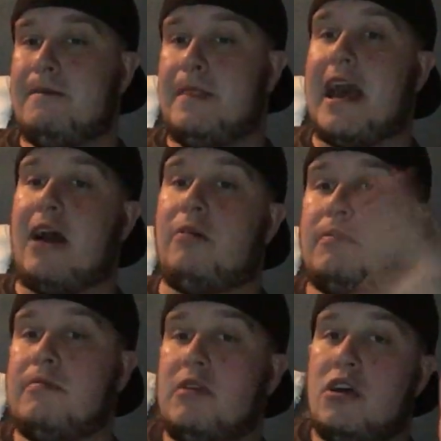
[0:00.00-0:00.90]
Now,
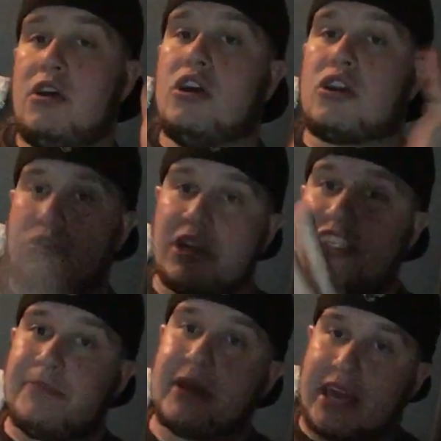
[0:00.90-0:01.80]

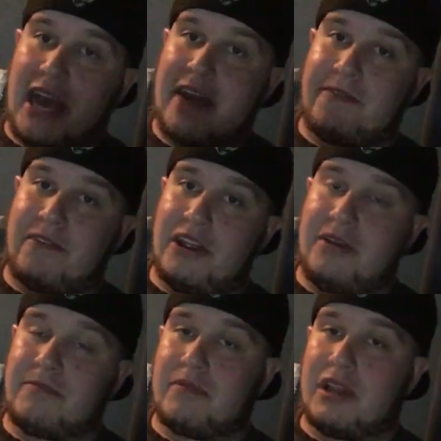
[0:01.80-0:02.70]
Christian
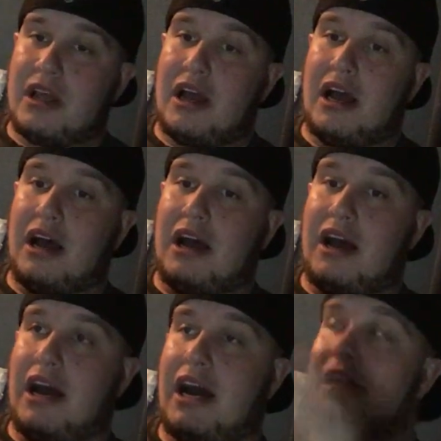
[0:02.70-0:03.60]
McCaffrey,
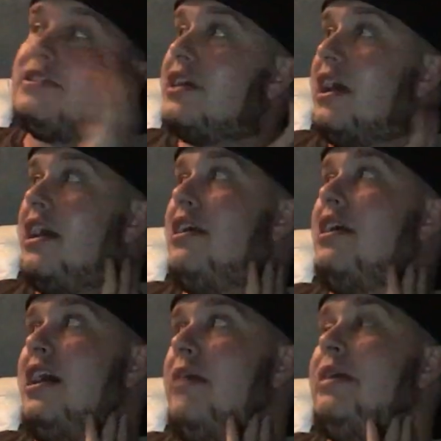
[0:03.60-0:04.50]
I'd say
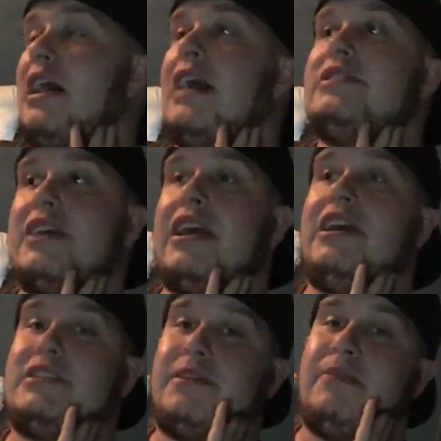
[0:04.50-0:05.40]

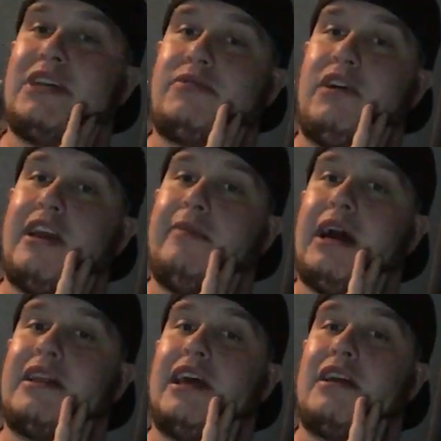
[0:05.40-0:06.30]
he's the best running
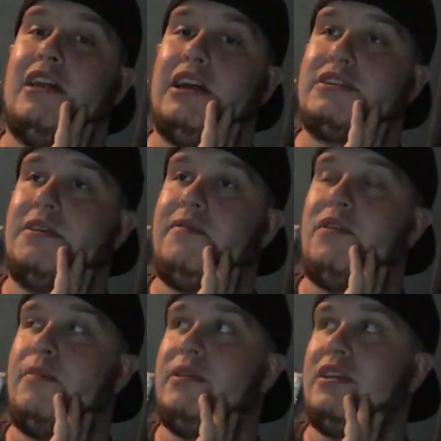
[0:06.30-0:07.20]
back in that class so
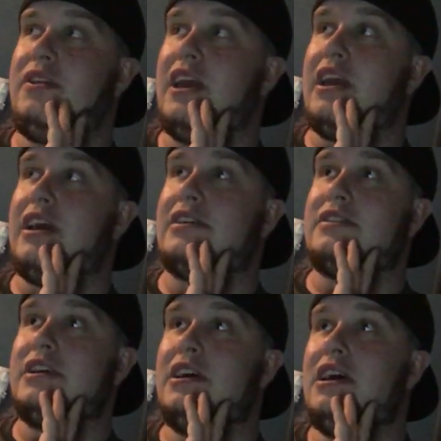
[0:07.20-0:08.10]
far, but the thing
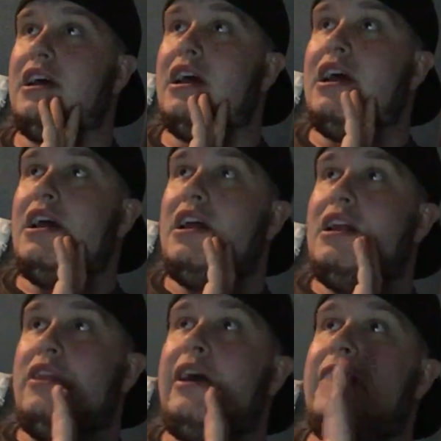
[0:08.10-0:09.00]
is,
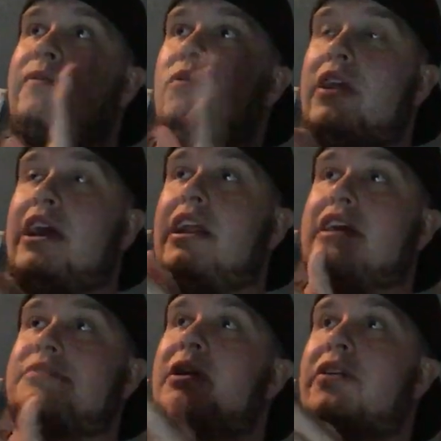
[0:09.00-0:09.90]
Leonard Fournette
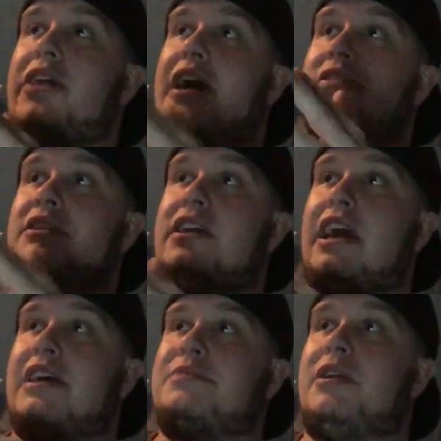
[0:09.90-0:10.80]
has been a
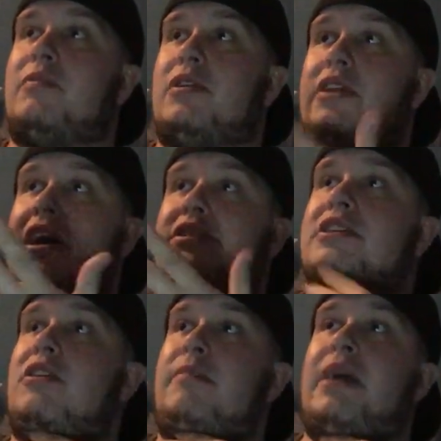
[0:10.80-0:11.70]

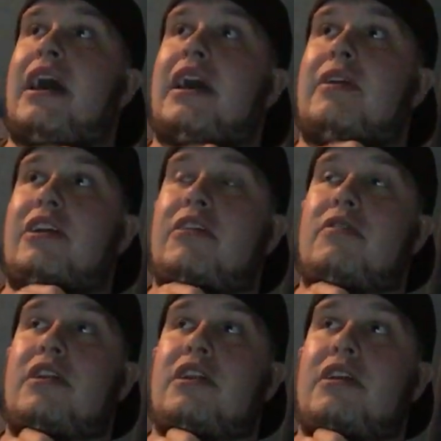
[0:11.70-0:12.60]
1,000-yard back year
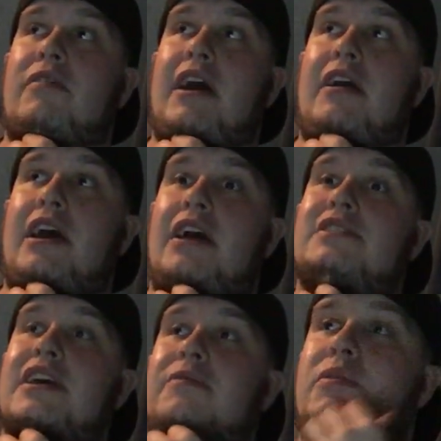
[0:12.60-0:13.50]
in and year out. And I
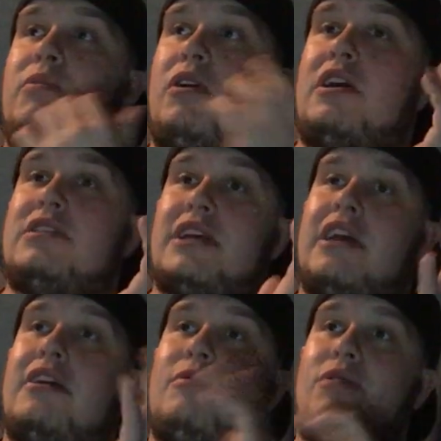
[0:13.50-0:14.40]
said weren't going to
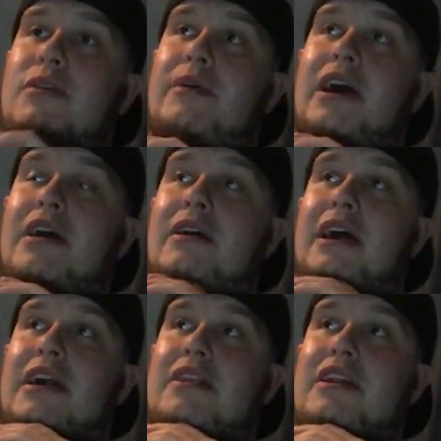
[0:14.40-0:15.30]
take a quarterback
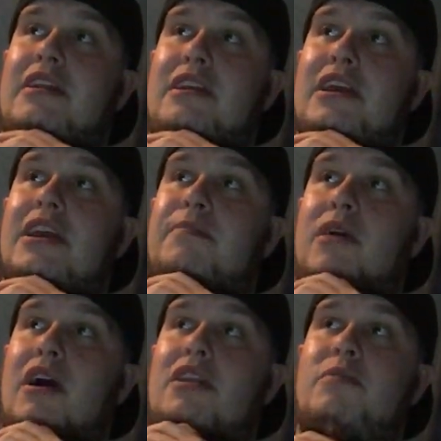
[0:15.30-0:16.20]
back, then he
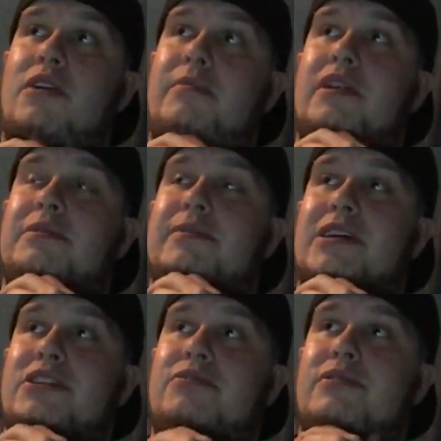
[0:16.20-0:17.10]
probably would have been the
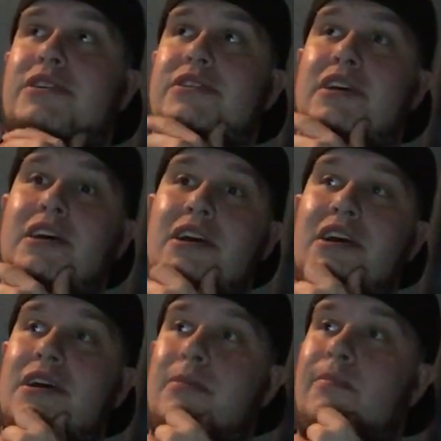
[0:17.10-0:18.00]
best choice.
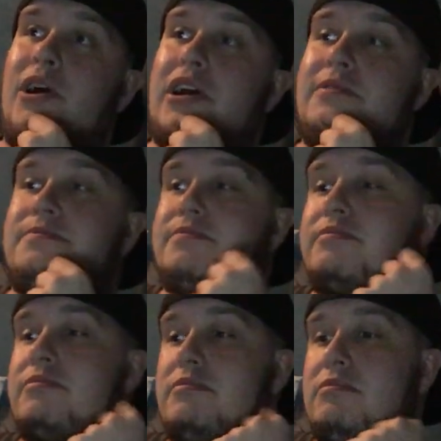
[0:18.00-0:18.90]
But
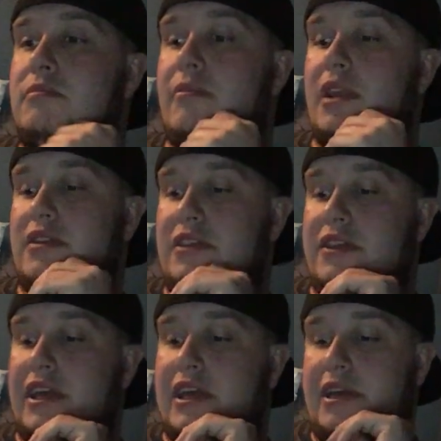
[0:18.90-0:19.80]
the
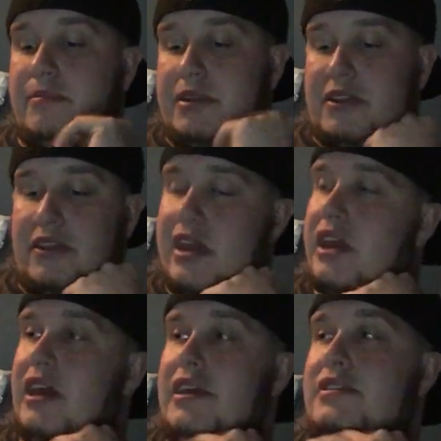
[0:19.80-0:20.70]
thing
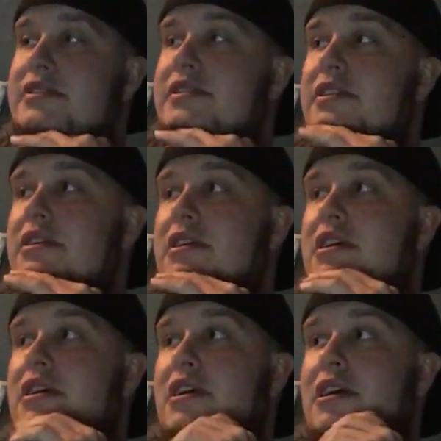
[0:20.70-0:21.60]
is,
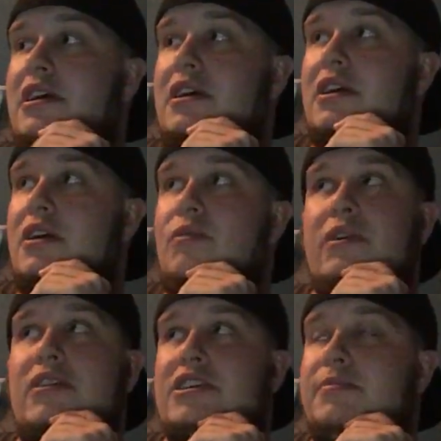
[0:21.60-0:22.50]

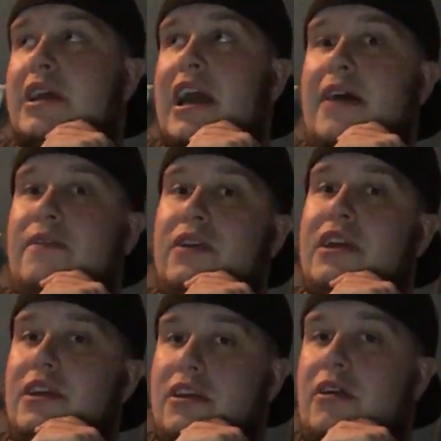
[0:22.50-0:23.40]
with Christian
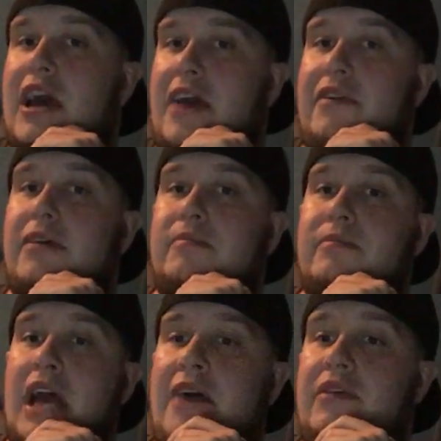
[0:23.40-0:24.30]
McCaffrey,
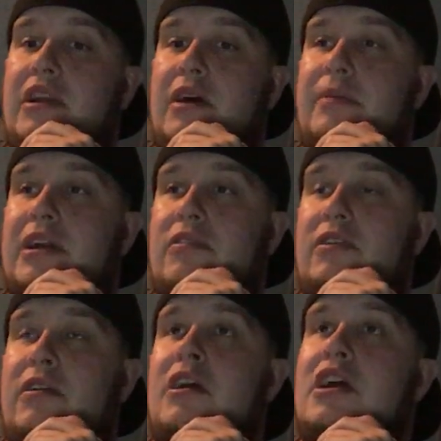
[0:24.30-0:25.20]
having a better
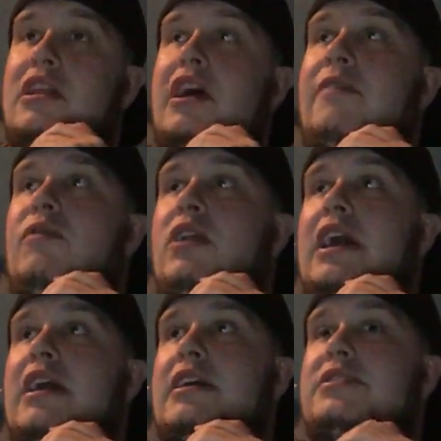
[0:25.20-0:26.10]
career, Leonard
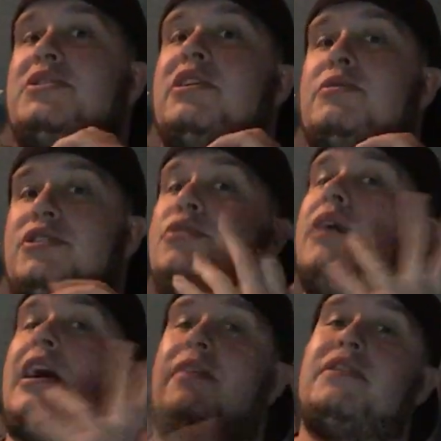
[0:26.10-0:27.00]
Fournette is still 2
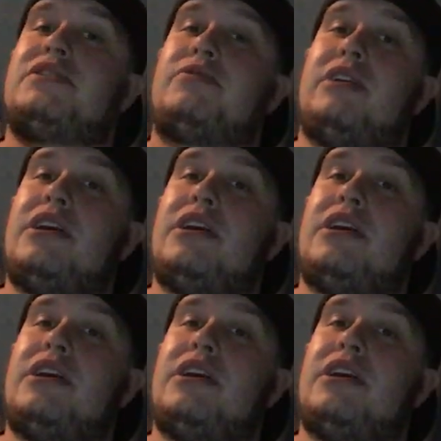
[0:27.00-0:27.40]
out of his 3